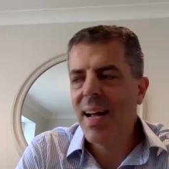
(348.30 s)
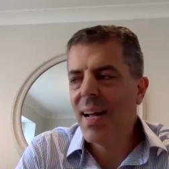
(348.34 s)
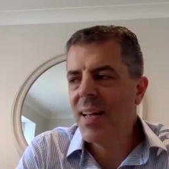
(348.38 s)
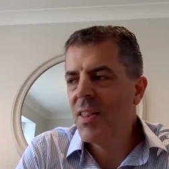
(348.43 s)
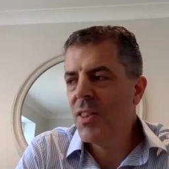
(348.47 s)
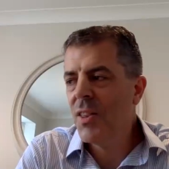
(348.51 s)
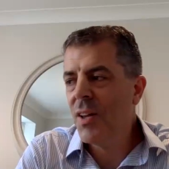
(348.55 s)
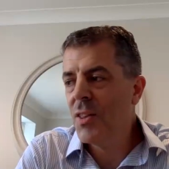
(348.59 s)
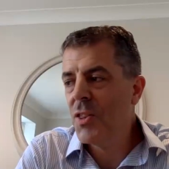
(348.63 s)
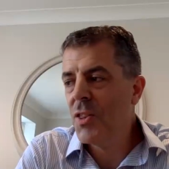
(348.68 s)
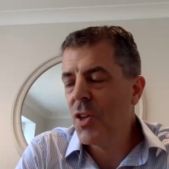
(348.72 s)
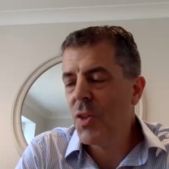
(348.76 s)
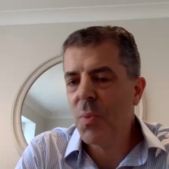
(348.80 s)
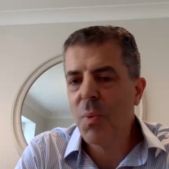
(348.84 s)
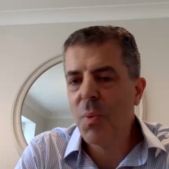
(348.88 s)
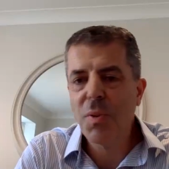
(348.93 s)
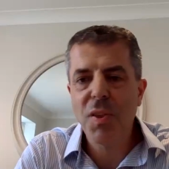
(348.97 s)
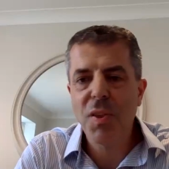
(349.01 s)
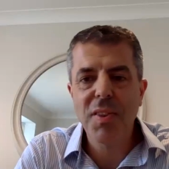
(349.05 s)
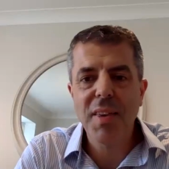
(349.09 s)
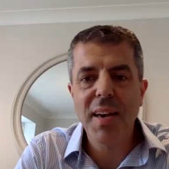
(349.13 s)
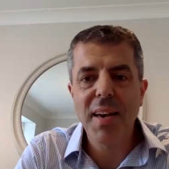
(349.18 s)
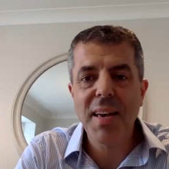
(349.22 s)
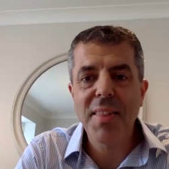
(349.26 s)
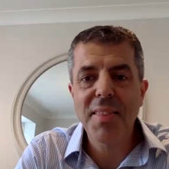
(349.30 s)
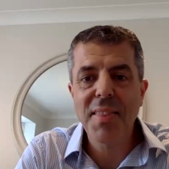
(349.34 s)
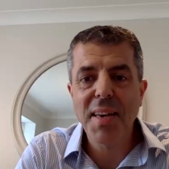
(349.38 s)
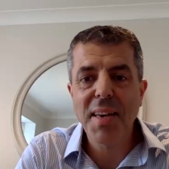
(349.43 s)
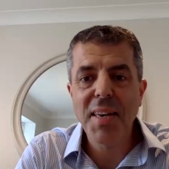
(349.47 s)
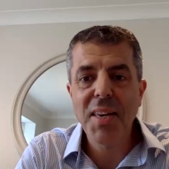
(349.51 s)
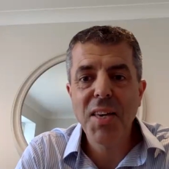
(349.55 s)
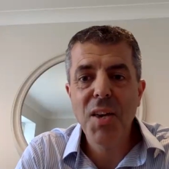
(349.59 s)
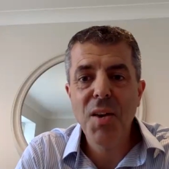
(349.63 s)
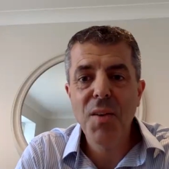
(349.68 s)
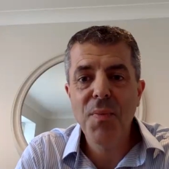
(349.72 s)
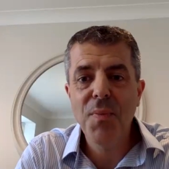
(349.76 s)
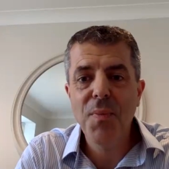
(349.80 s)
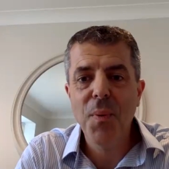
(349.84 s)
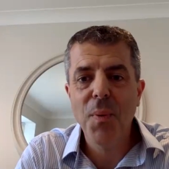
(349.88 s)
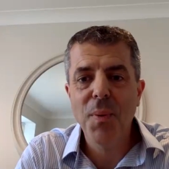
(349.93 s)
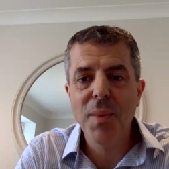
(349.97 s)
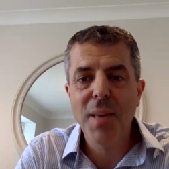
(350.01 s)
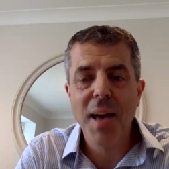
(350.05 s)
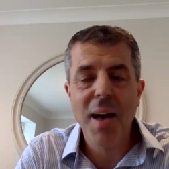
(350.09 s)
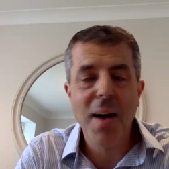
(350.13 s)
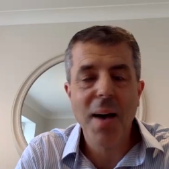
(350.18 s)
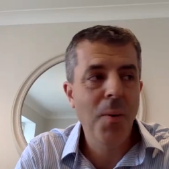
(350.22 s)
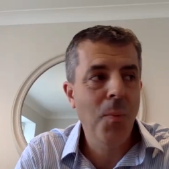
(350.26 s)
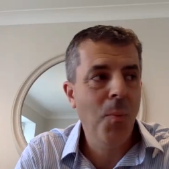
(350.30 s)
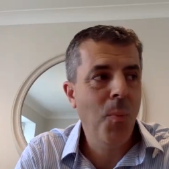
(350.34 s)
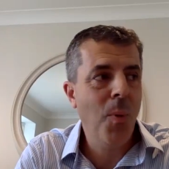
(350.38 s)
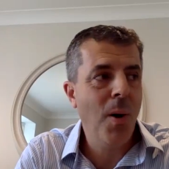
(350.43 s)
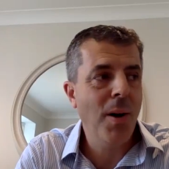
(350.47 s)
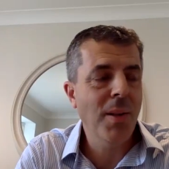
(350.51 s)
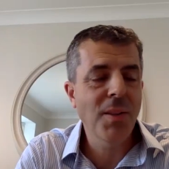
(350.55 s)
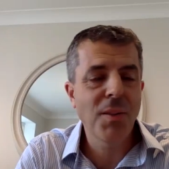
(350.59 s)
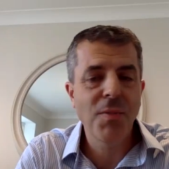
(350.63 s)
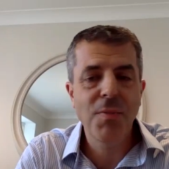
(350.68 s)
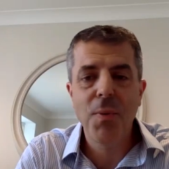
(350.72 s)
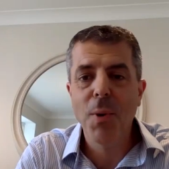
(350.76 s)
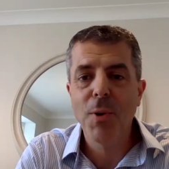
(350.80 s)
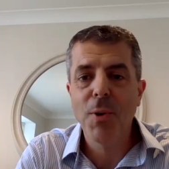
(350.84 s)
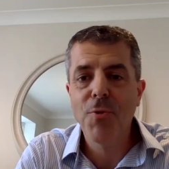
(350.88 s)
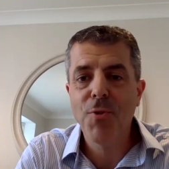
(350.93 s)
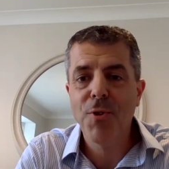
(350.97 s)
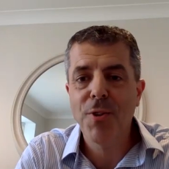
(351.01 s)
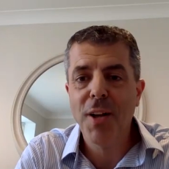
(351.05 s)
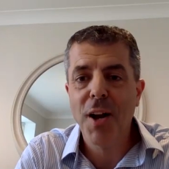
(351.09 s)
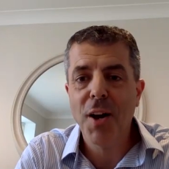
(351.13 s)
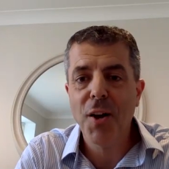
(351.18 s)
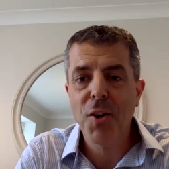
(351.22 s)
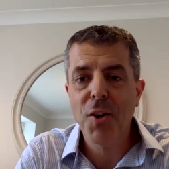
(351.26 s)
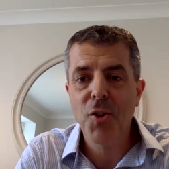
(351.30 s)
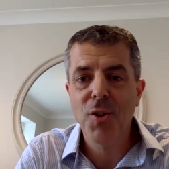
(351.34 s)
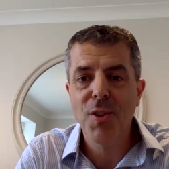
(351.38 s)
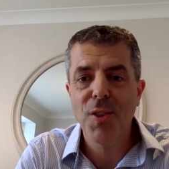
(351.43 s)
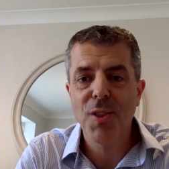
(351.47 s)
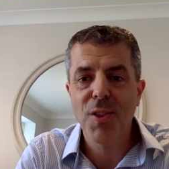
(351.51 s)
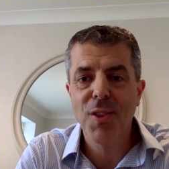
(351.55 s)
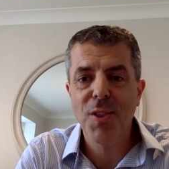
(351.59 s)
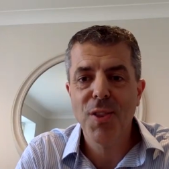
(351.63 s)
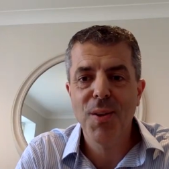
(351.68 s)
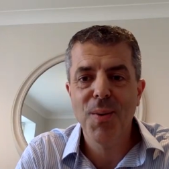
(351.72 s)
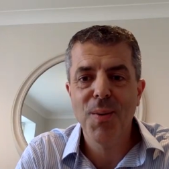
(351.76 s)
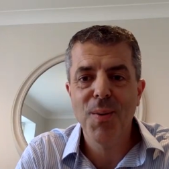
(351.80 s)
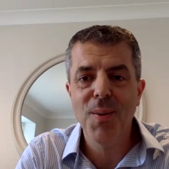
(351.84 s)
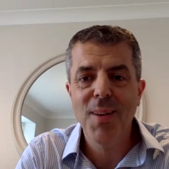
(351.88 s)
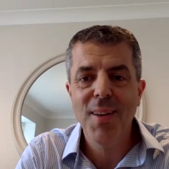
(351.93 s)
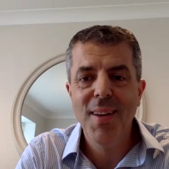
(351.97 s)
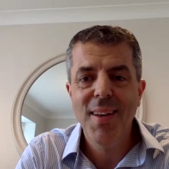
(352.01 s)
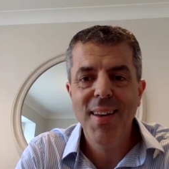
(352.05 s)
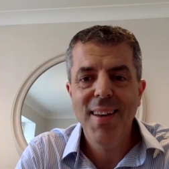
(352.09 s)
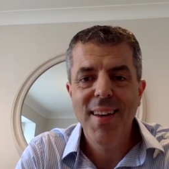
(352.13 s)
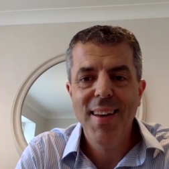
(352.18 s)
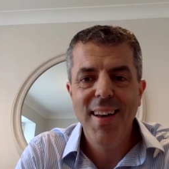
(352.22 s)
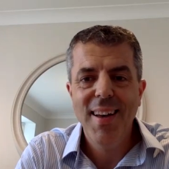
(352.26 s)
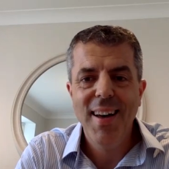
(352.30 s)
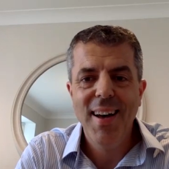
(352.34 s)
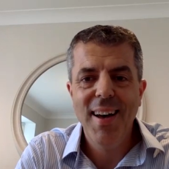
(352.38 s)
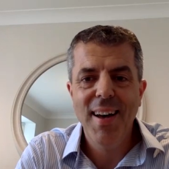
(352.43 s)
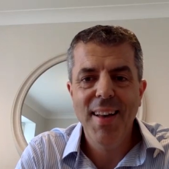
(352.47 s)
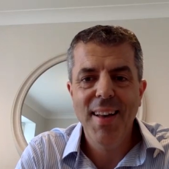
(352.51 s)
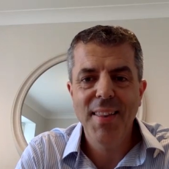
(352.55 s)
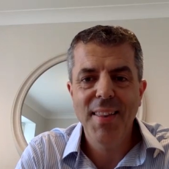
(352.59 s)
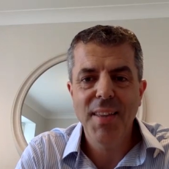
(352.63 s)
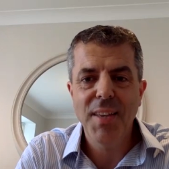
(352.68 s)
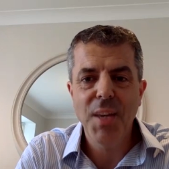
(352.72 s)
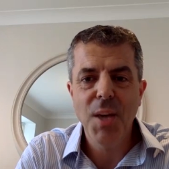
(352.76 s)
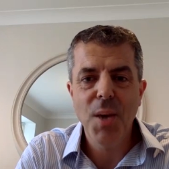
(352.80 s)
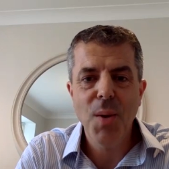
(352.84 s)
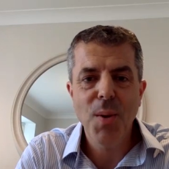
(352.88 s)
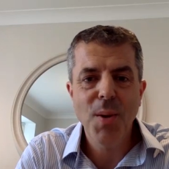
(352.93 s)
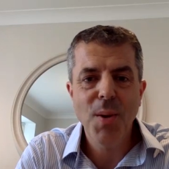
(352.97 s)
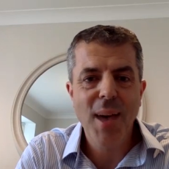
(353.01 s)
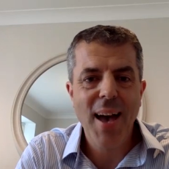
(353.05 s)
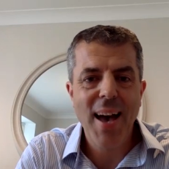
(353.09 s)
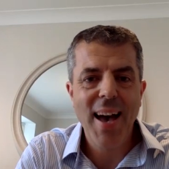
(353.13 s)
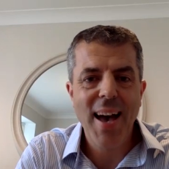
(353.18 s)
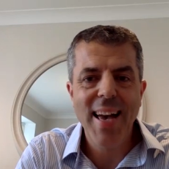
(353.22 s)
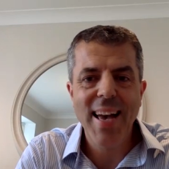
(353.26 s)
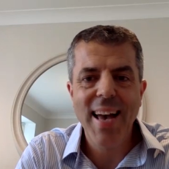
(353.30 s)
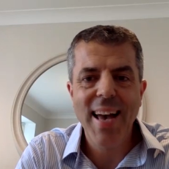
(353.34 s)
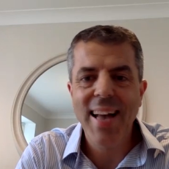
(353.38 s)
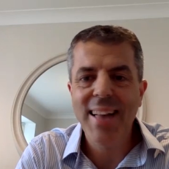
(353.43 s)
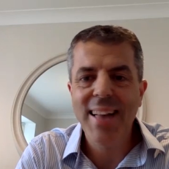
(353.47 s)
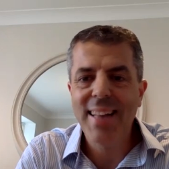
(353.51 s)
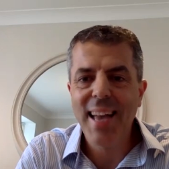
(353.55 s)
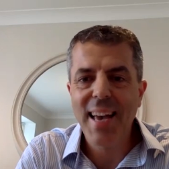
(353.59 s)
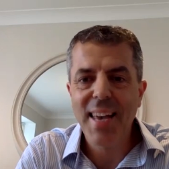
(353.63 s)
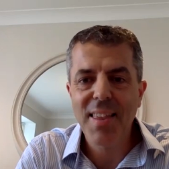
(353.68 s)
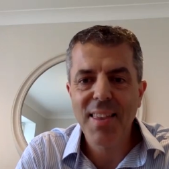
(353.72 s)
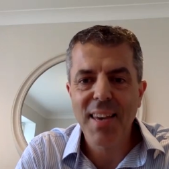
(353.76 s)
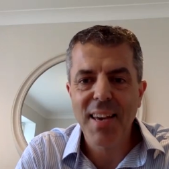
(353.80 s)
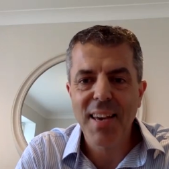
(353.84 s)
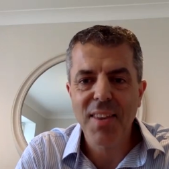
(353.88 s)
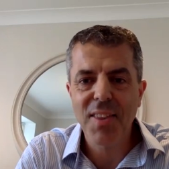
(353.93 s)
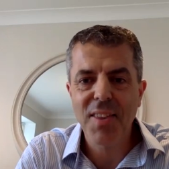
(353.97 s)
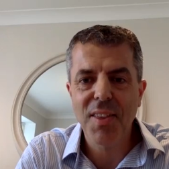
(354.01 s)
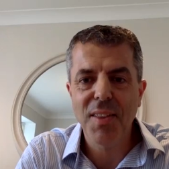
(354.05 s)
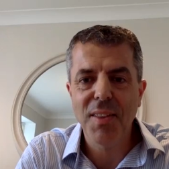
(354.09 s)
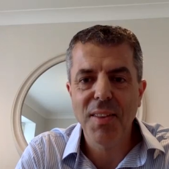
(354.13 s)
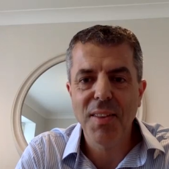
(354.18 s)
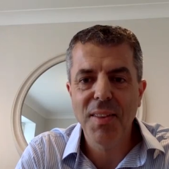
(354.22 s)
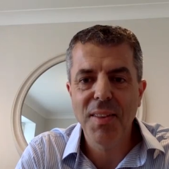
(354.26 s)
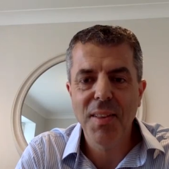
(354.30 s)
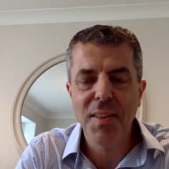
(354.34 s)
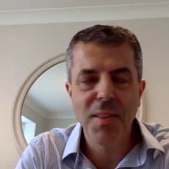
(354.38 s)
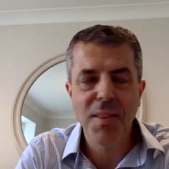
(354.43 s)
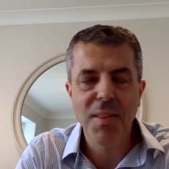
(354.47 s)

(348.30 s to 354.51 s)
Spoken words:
and I just want to say thank you for that wonderful introduction to the UK and Essex, and